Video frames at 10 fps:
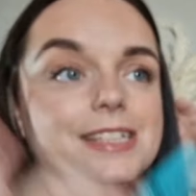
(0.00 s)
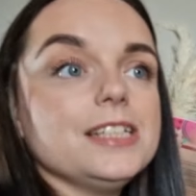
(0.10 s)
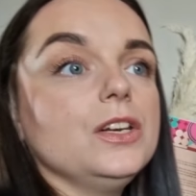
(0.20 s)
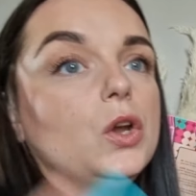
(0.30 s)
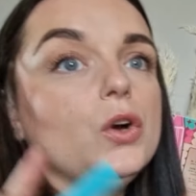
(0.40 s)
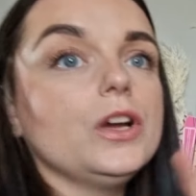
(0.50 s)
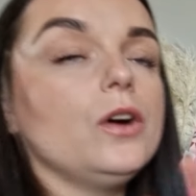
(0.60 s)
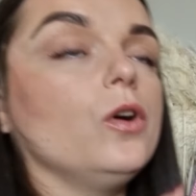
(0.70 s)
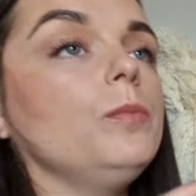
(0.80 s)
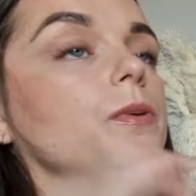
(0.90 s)
I did look
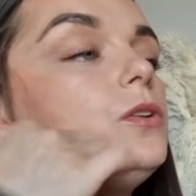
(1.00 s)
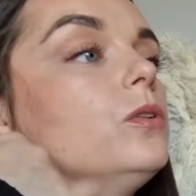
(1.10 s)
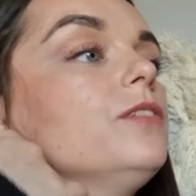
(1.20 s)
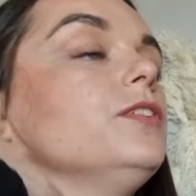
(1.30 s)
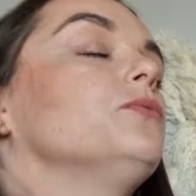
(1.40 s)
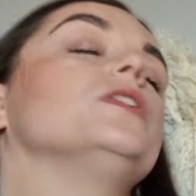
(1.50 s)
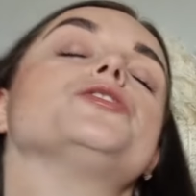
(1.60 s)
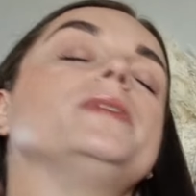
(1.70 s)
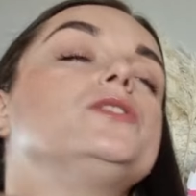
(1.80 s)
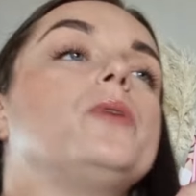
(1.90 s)
up, and all of you have
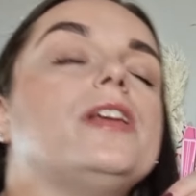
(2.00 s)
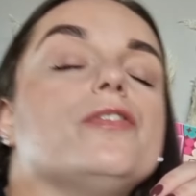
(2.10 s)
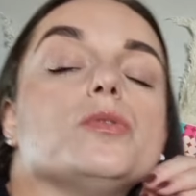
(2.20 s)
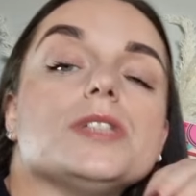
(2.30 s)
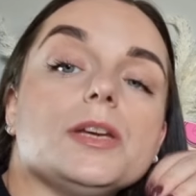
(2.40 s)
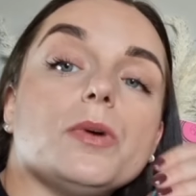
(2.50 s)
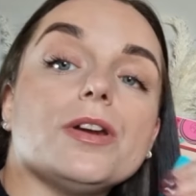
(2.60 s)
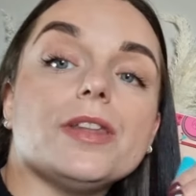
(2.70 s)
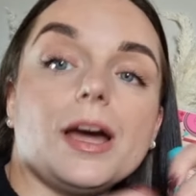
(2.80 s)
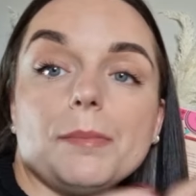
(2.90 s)
watched my 24 day
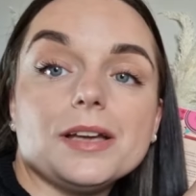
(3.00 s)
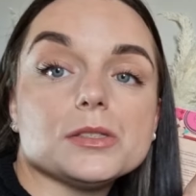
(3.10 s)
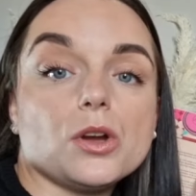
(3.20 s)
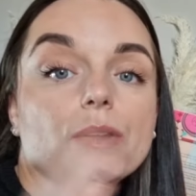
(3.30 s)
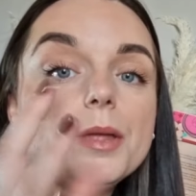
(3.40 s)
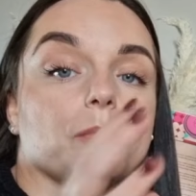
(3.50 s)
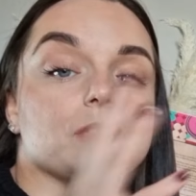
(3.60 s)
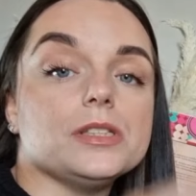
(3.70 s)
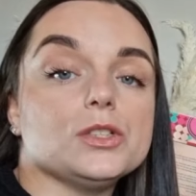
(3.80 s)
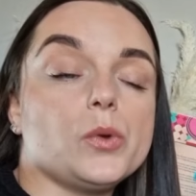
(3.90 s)
one, that mascara that
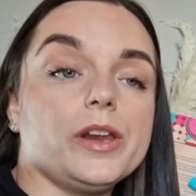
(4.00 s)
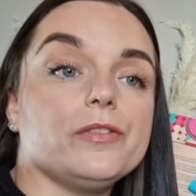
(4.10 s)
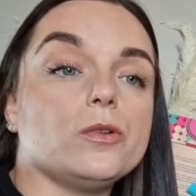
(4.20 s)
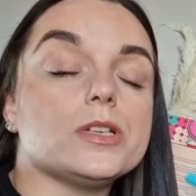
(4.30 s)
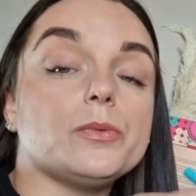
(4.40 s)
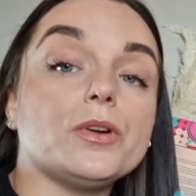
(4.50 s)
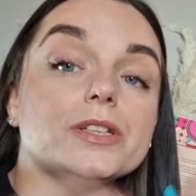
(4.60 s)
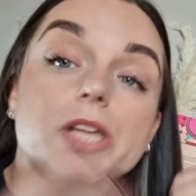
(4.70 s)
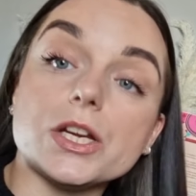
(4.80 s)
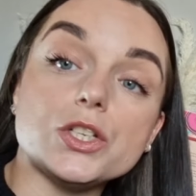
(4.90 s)
was in the 24 day one
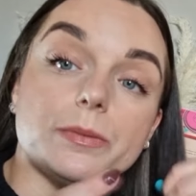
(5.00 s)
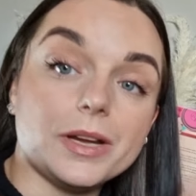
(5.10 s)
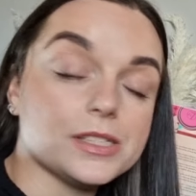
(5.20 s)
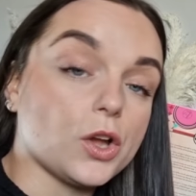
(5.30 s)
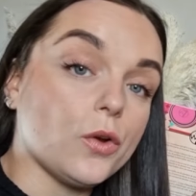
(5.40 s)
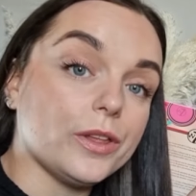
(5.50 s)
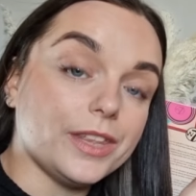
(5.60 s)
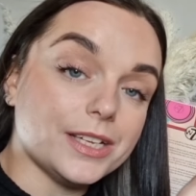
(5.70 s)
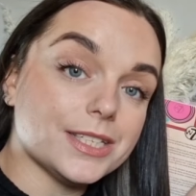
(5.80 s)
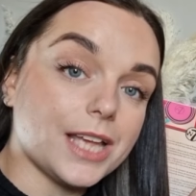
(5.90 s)
is actually a mascara
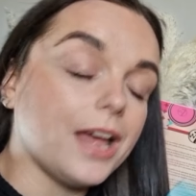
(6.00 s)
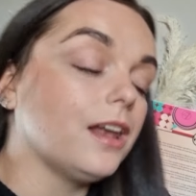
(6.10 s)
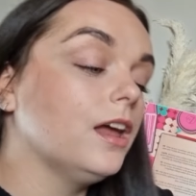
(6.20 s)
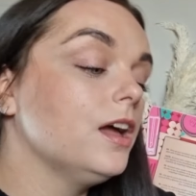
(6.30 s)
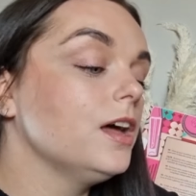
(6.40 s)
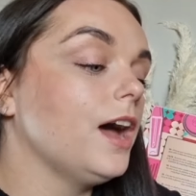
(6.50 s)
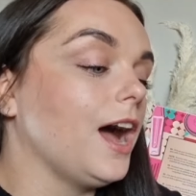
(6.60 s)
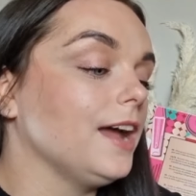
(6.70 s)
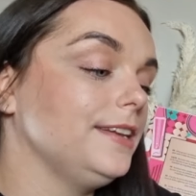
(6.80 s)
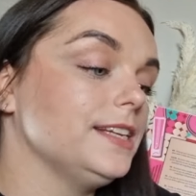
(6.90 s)
they sell,
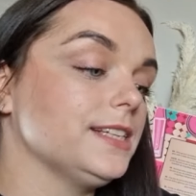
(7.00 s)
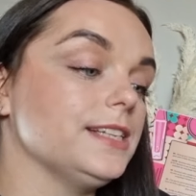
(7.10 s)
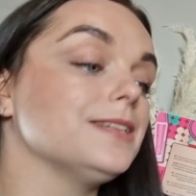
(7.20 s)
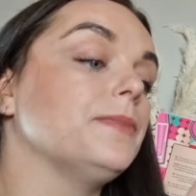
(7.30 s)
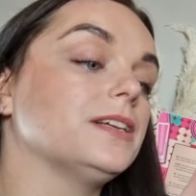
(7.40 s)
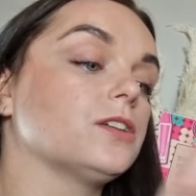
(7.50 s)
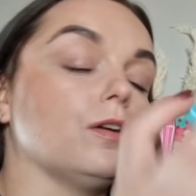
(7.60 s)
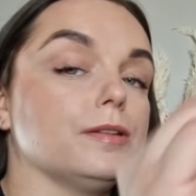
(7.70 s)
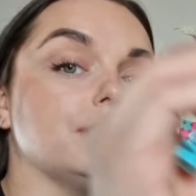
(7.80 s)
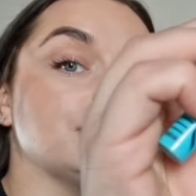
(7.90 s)
and this is a
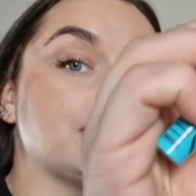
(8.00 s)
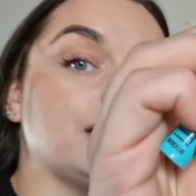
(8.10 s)
mascara they